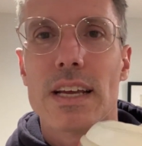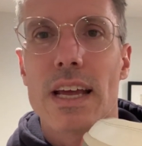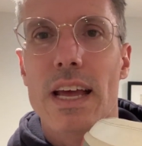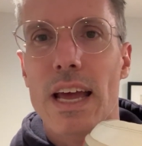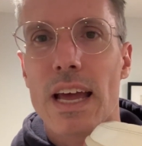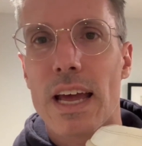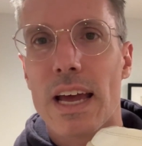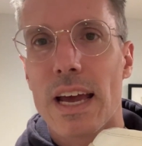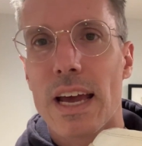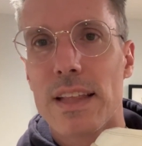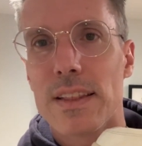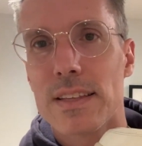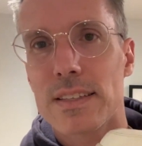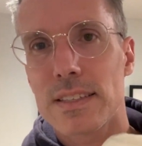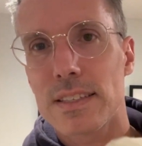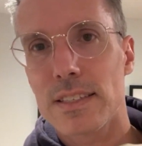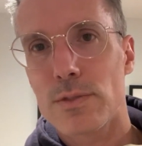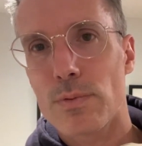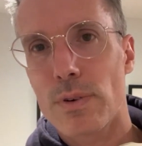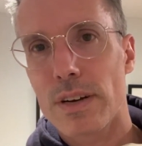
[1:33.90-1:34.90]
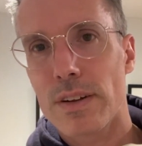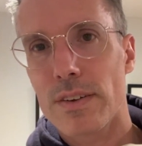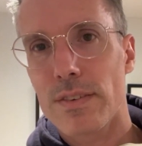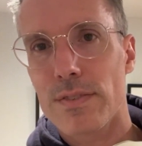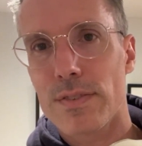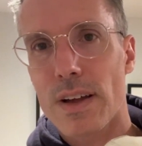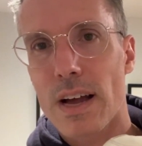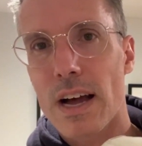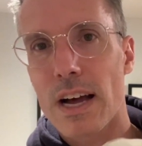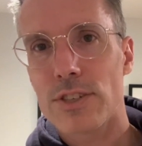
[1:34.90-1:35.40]
And this is one
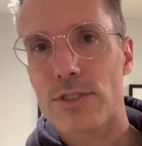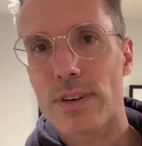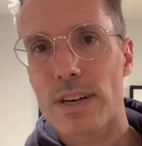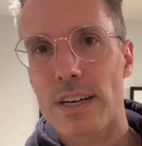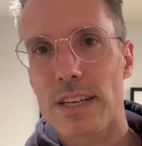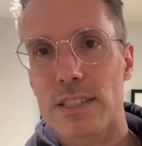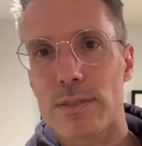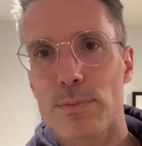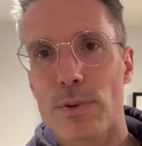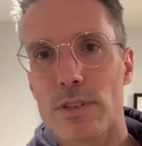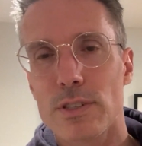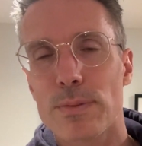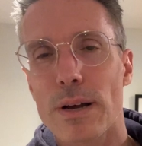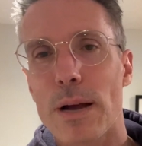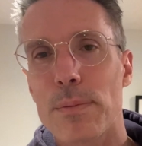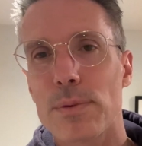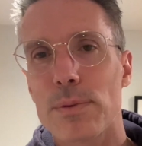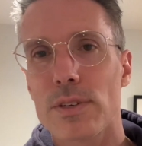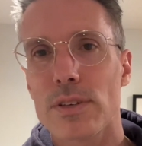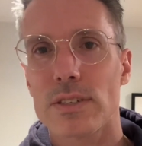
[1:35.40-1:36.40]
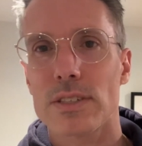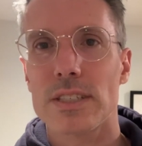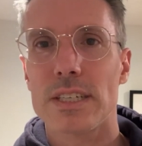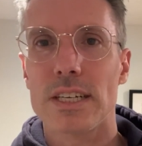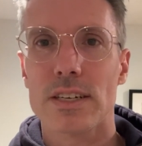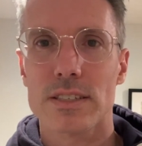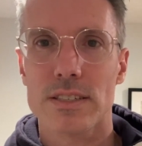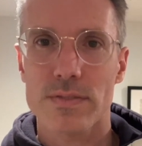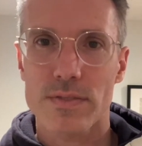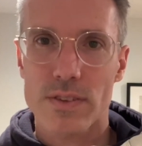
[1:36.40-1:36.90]
of Andre's most popular
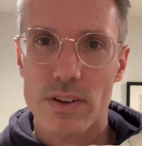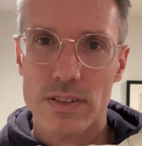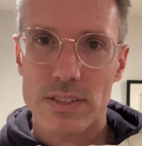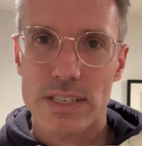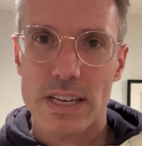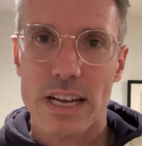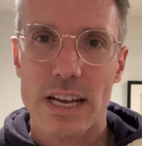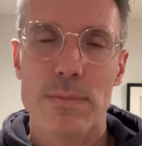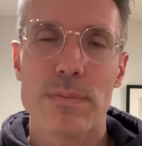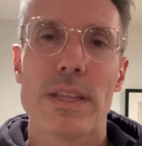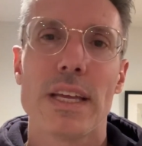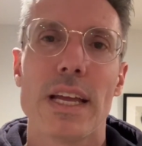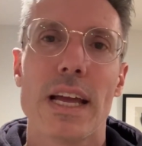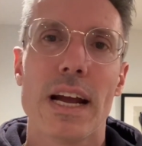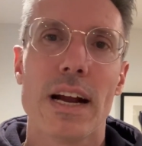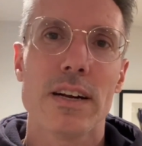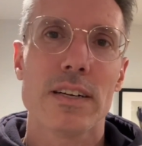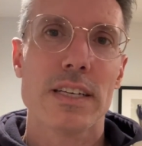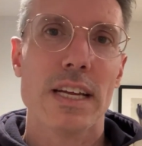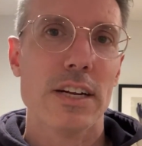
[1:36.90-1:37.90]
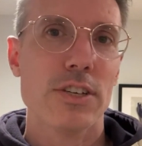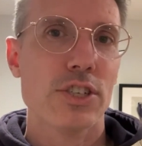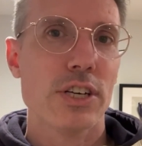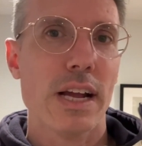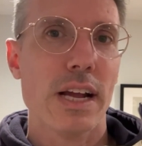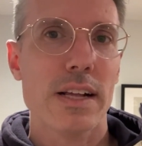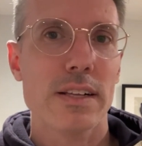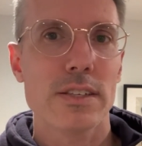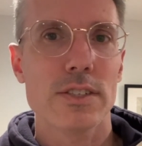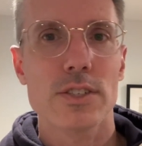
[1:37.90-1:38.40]
sneakers of all time, the AirTech
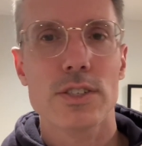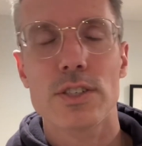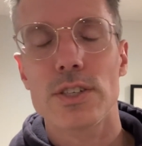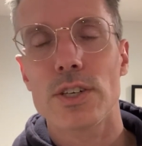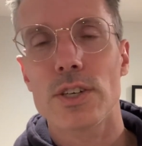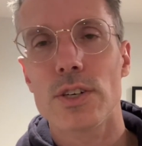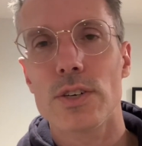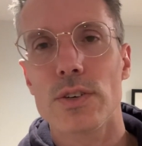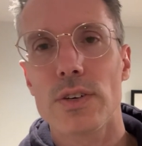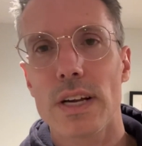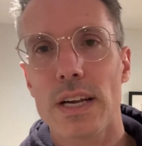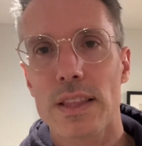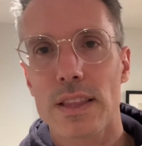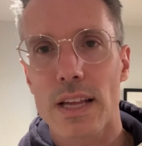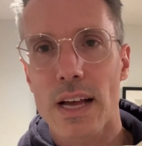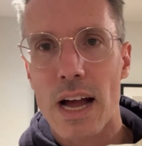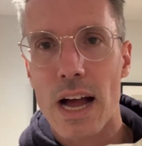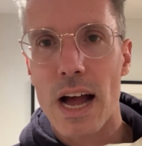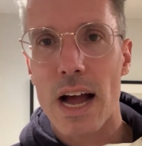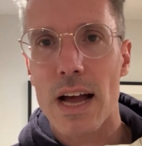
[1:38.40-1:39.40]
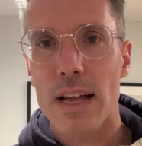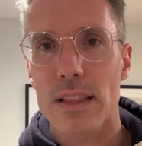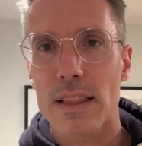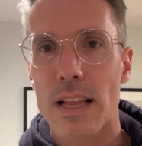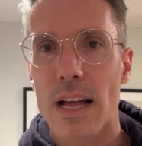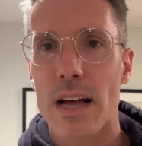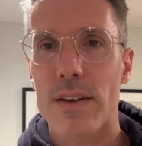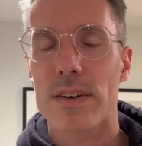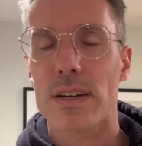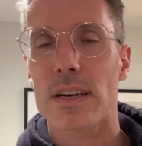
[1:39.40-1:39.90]
Challenge 2 in the Hot
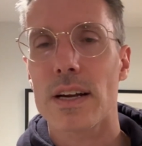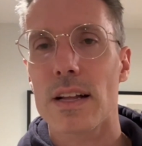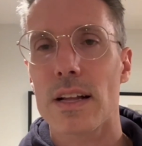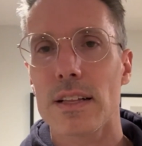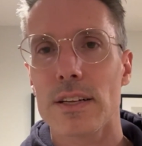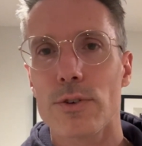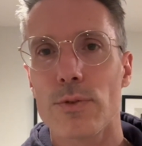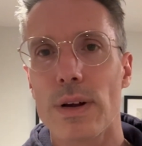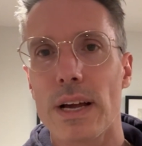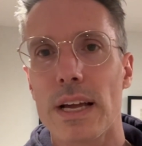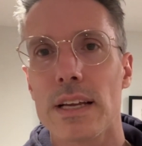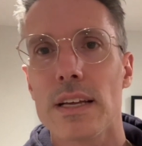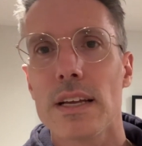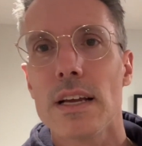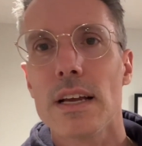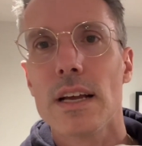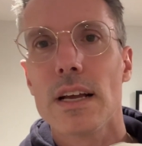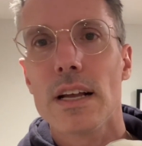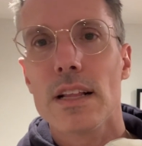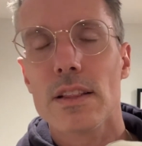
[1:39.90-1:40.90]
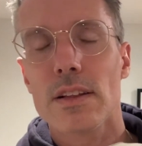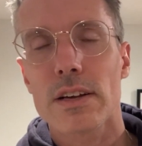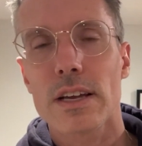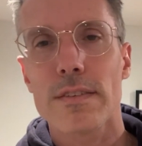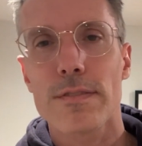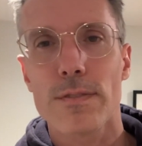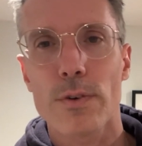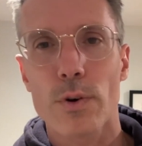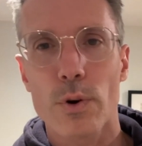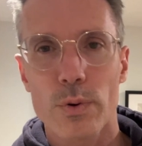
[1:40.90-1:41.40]
Lava colorway.
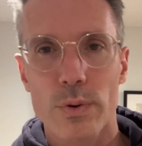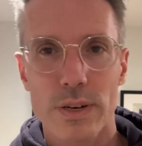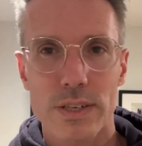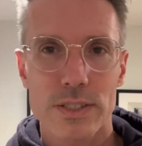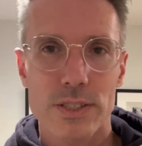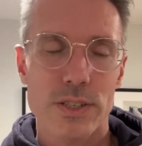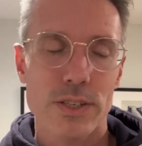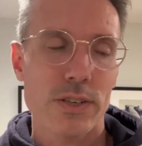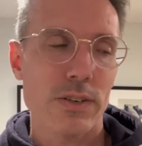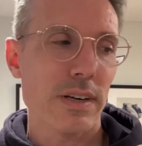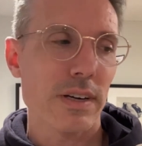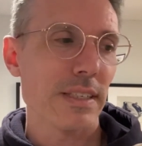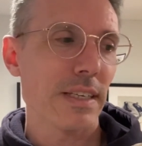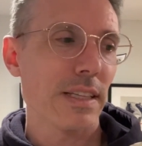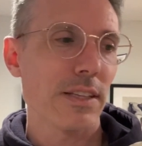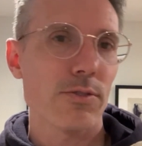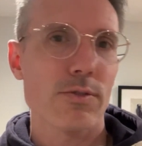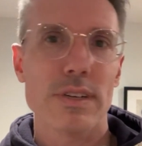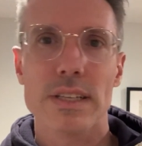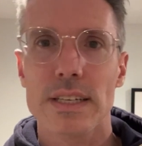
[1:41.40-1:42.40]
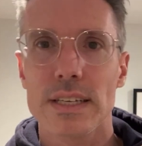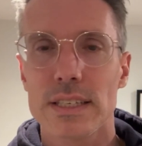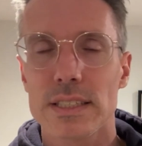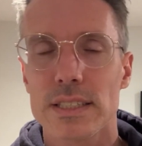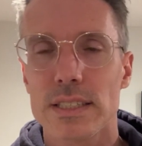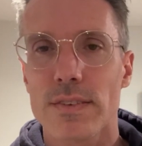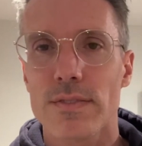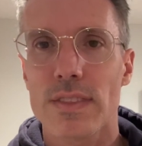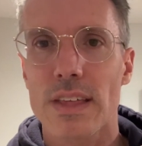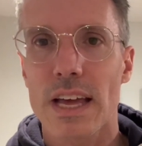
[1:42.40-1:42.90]
Looking forward to another
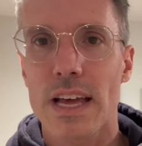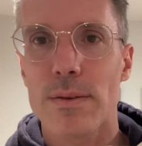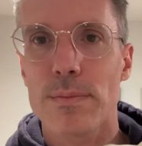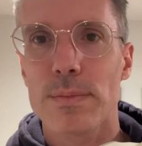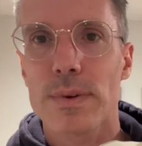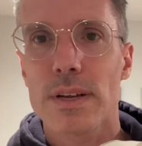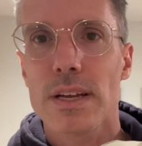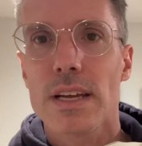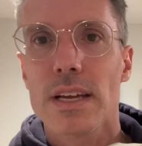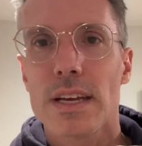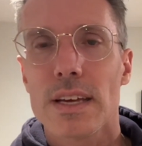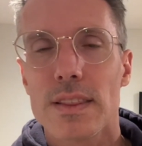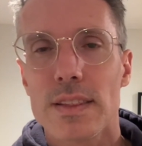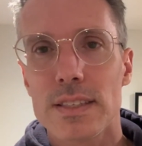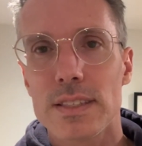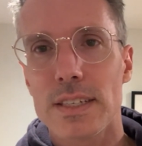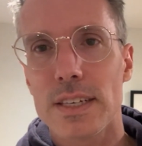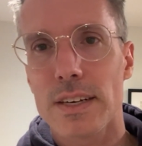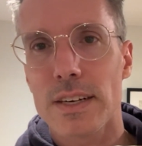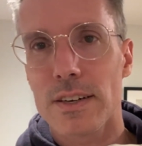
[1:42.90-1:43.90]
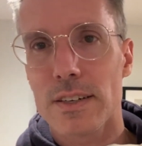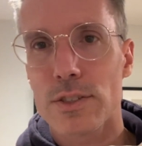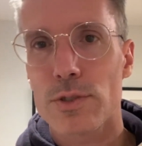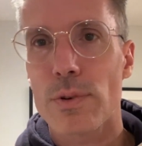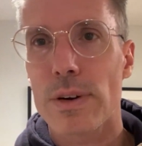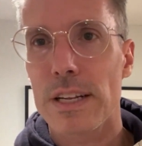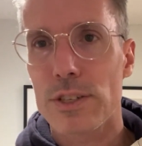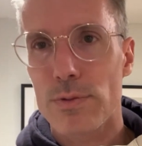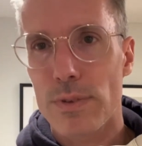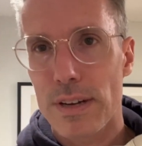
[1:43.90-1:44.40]
release of them this year in
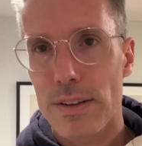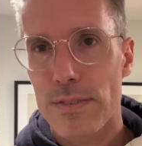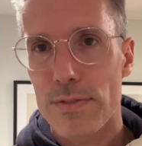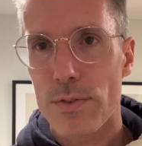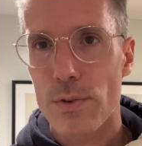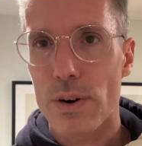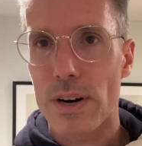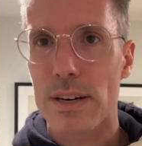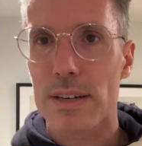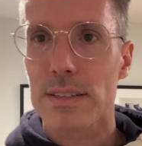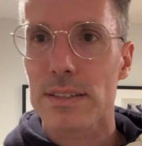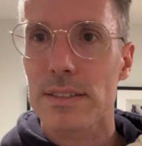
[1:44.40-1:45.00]
2024.